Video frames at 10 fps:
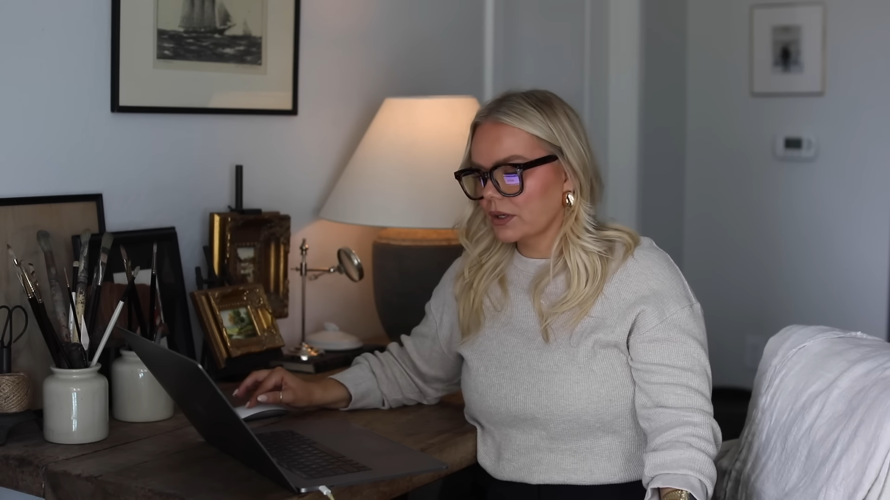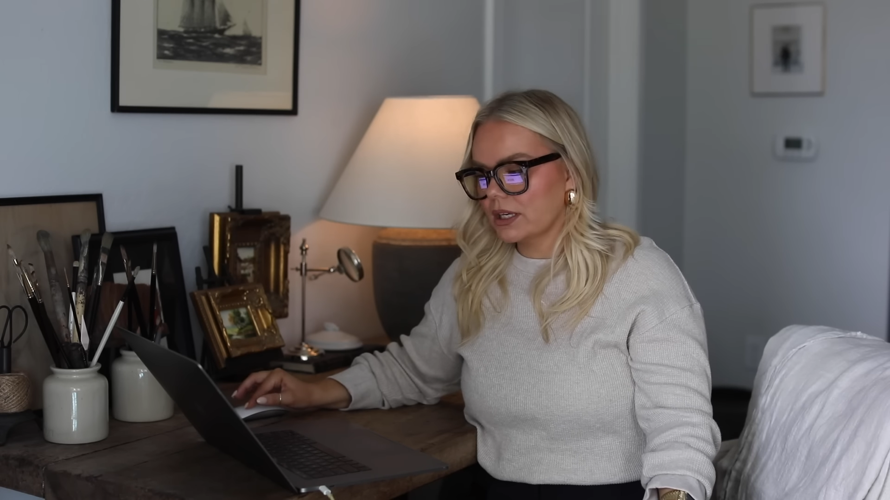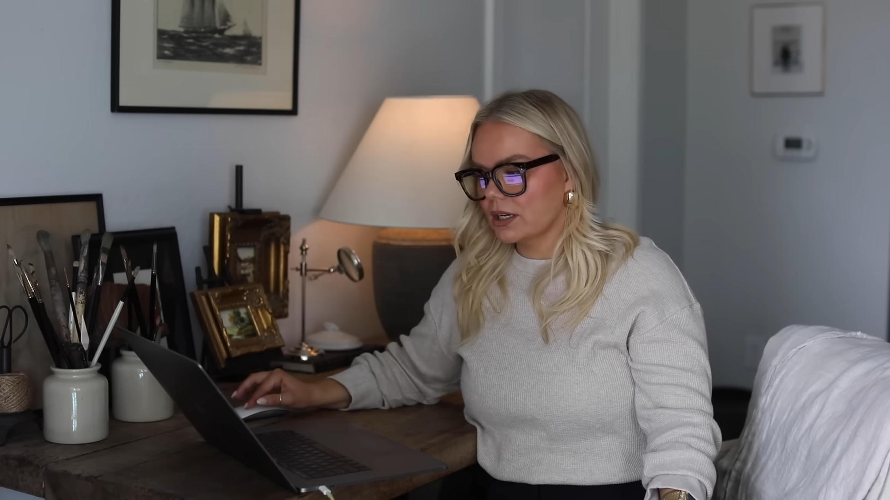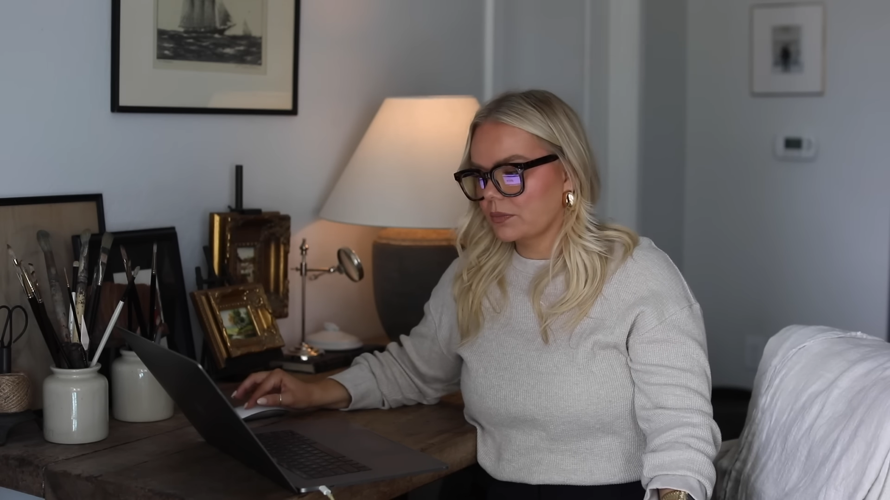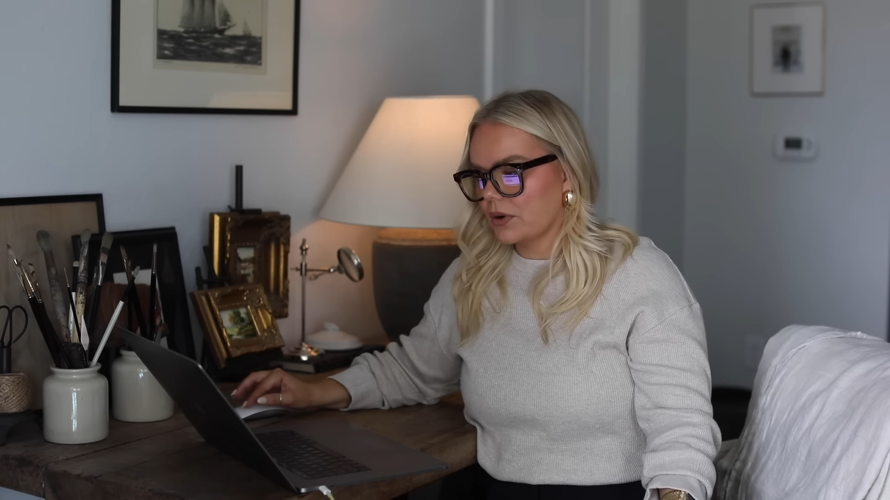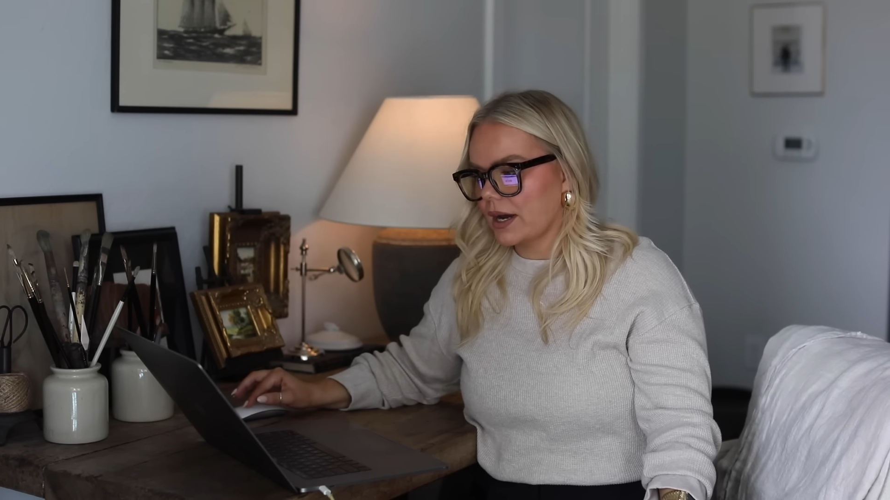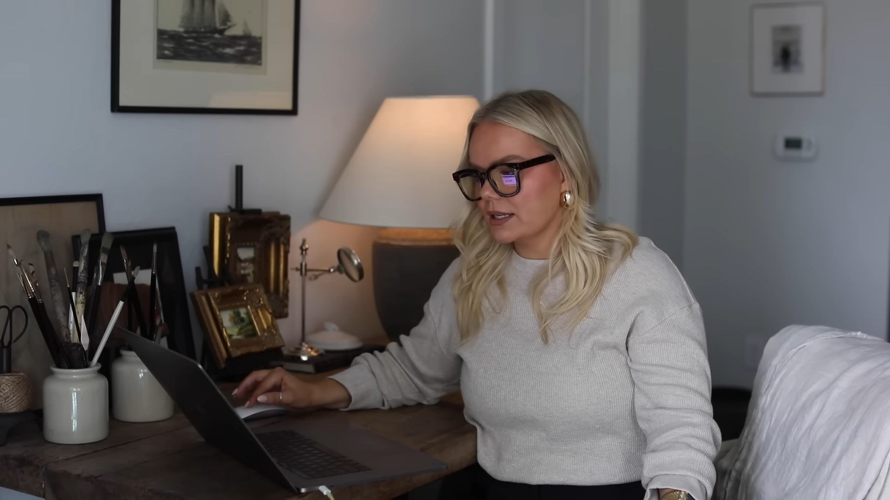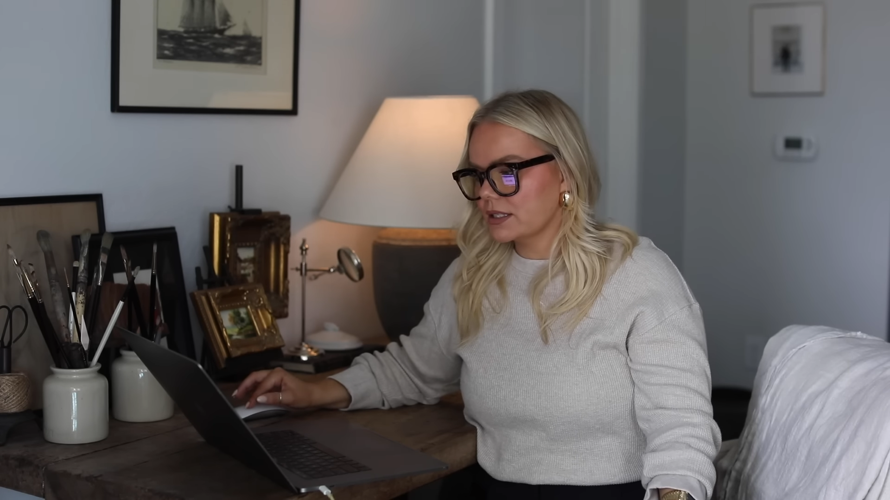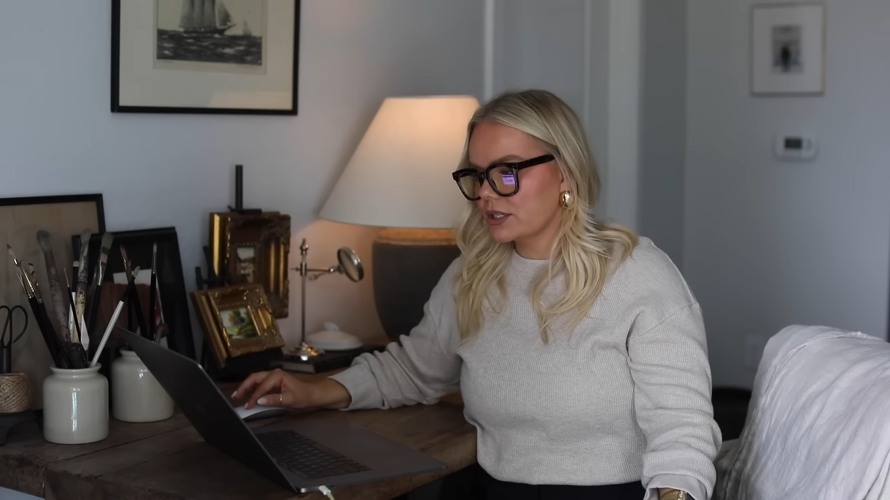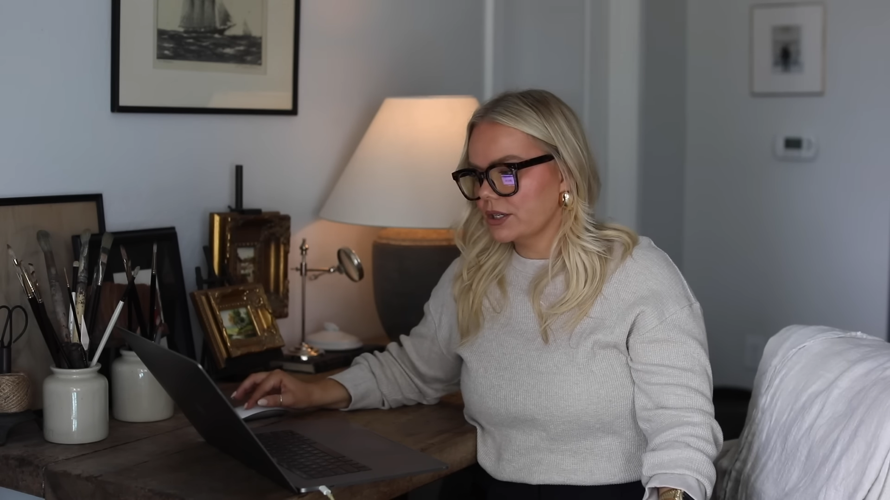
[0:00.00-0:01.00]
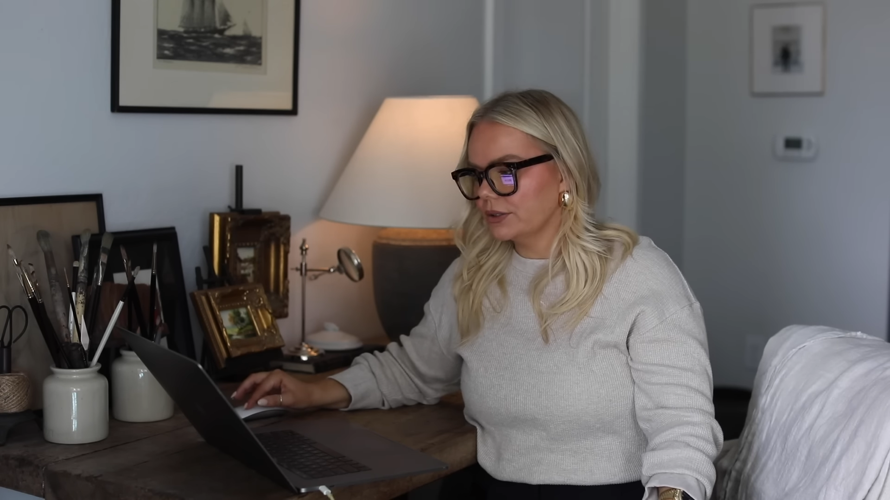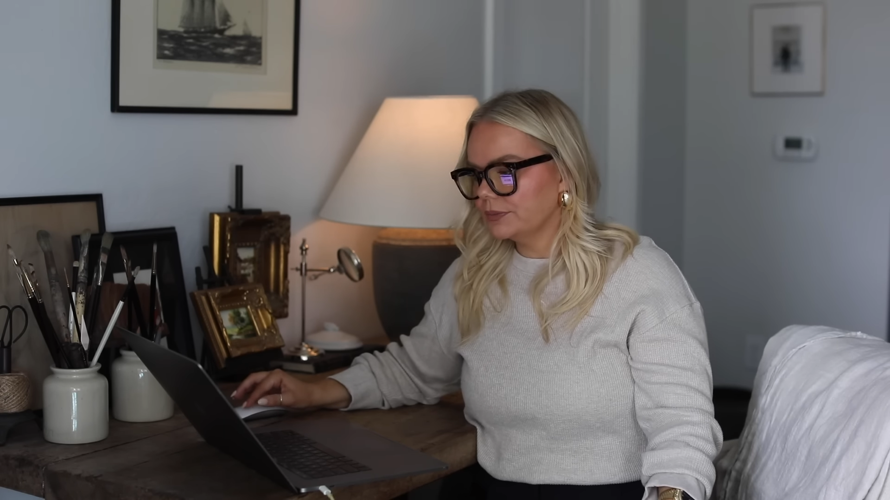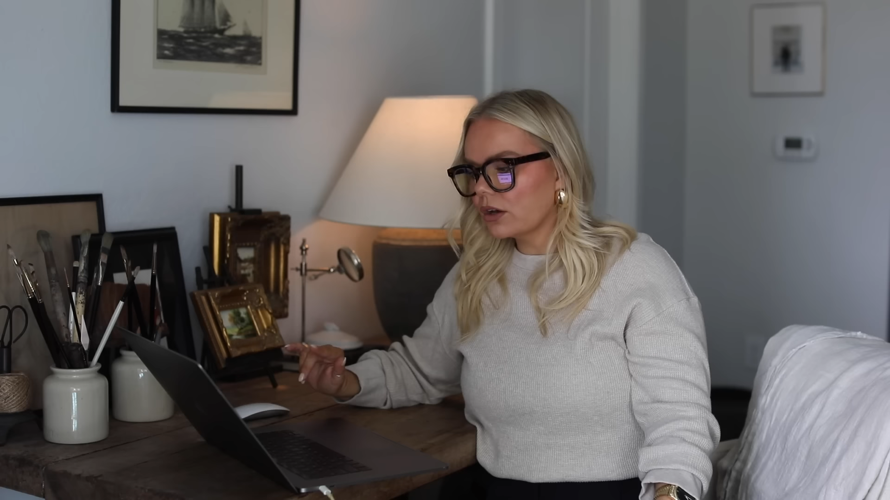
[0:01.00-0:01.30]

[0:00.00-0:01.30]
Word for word: a really good price too.